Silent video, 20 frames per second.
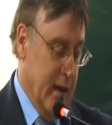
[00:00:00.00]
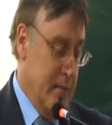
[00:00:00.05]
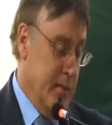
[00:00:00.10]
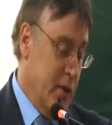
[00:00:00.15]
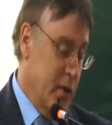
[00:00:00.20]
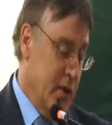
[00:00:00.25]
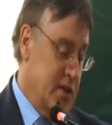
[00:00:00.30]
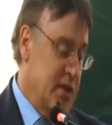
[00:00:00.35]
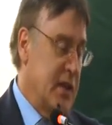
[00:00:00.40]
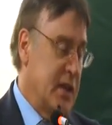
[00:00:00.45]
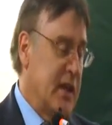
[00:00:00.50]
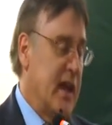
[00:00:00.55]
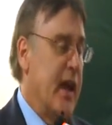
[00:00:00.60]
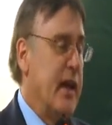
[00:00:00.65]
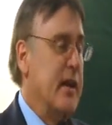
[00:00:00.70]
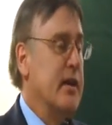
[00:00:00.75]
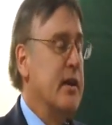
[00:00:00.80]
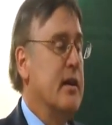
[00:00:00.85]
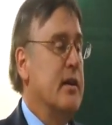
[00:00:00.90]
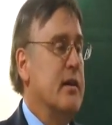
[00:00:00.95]
Immigrants in
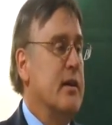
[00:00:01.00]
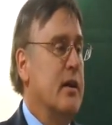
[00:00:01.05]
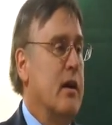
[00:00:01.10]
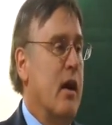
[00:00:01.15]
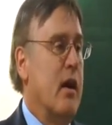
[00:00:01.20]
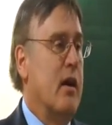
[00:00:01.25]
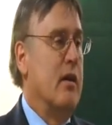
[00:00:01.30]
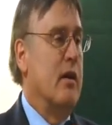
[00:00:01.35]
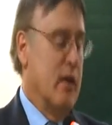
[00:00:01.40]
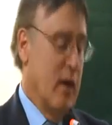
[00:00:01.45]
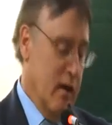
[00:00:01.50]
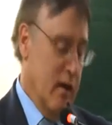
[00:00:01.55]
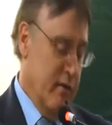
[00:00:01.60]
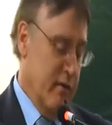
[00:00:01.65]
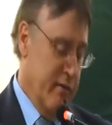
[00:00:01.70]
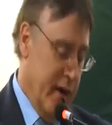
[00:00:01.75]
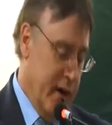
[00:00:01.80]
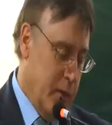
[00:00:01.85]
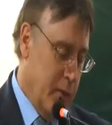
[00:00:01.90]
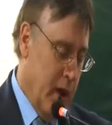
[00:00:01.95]
Canada are
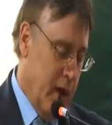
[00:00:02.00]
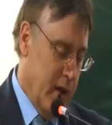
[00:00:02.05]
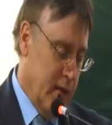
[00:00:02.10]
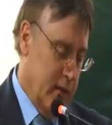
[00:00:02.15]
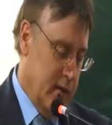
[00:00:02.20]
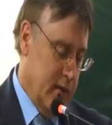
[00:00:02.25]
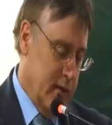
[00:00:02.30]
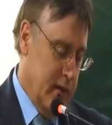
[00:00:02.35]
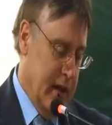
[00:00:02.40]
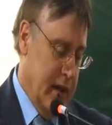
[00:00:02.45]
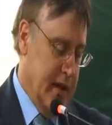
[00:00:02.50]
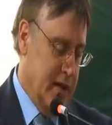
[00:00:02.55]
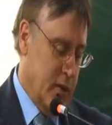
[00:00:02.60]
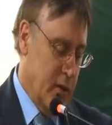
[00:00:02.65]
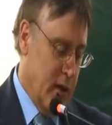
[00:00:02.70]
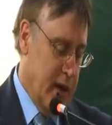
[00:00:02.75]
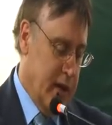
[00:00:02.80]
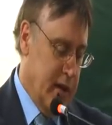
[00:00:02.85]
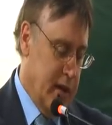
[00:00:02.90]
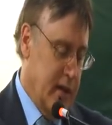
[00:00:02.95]
very well
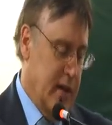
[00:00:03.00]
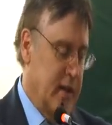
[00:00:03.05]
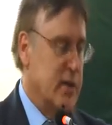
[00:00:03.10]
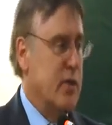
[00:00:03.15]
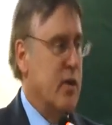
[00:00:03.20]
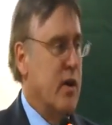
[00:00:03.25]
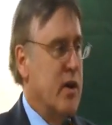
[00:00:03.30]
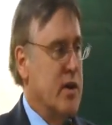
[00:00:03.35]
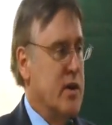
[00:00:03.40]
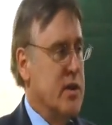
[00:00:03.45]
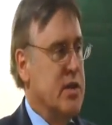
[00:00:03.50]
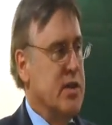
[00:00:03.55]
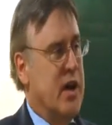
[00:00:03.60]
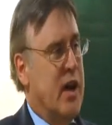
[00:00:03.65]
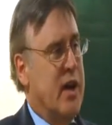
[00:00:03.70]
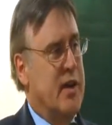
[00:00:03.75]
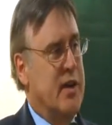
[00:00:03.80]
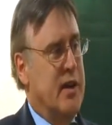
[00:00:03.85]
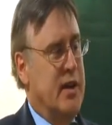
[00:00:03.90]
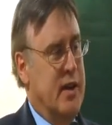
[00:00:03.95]
integrated into our
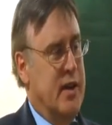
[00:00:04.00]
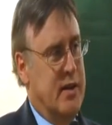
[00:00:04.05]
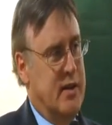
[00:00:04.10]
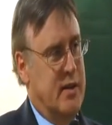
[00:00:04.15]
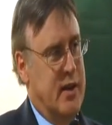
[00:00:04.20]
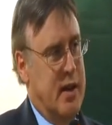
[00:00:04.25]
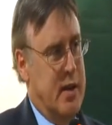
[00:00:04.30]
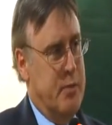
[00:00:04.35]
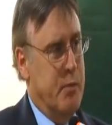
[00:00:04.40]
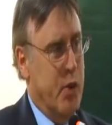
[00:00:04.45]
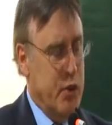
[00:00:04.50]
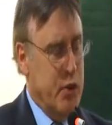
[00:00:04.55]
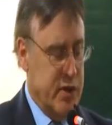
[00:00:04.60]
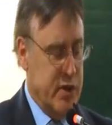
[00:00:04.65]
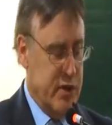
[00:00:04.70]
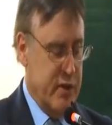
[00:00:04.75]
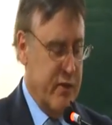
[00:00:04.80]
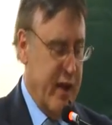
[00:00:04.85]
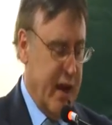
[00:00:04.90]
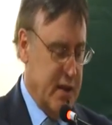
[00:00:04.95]
society in
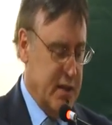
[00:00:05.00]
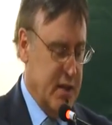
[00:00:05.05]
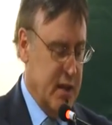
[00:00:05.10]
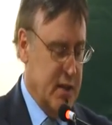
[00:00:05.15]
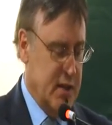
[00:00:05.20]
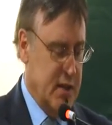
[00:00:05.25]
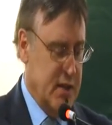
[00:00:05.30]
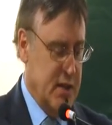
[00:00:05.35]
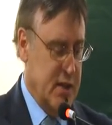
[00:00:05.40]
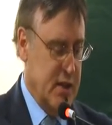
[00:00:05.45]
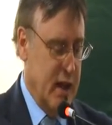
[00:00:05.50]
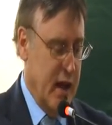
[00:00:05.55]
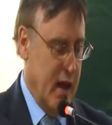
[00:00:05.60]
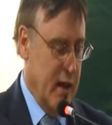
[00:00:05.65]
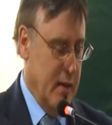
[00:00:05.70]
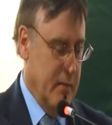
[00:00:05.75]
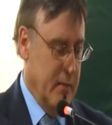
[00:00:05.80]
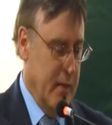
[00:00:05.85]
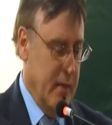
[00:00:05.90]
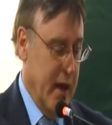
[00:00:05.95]
most facets,
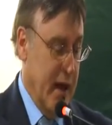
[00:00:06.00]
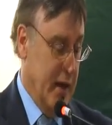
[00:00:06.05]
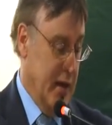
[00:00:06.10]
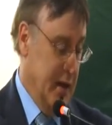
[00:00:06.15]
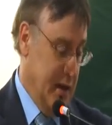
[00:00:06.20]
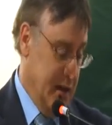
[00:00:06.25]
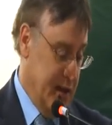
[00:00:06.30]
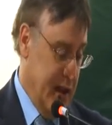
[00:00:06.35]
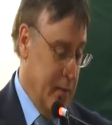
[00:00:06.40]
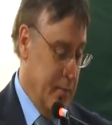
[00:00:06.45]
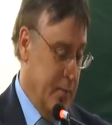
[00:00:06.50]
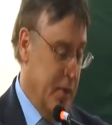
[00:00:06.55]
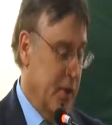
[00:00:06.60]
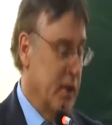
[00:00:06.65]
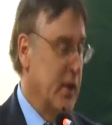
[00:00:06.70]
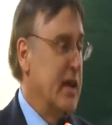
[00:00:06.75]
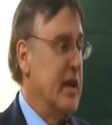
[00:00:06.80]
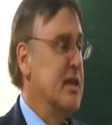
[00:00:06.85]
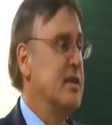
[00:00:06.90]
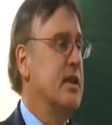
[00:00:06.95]
and an
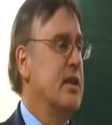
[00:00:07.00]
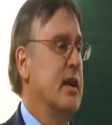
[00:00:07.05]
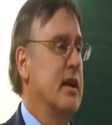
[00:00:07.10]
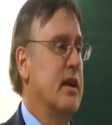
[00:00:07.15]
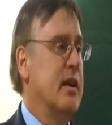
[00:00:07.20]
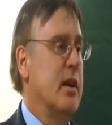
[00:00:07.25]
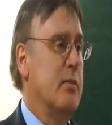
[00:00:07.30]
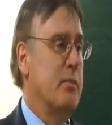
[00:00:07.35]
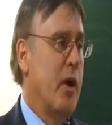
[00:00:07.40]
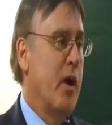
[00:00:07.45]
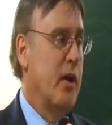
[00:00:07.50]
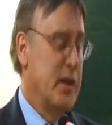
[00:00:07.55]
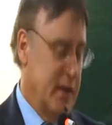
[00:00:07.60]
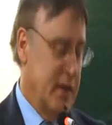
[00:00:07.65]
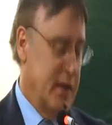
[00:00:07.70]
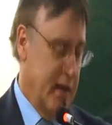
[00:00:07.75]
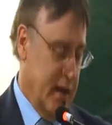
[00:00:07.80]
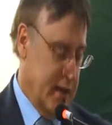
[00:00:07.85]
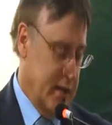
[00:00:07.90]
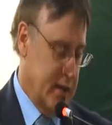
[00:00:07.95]
example is in our
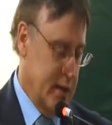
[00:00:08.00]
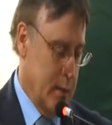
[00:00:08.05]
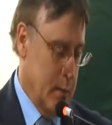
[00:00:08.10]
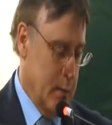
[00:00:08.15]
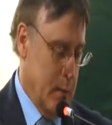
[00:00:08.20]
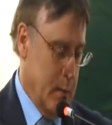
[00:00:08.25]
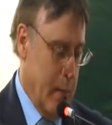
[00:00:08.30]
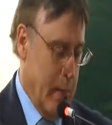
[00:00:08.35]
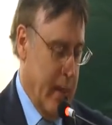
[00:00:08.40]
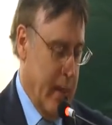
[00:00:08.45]
politics.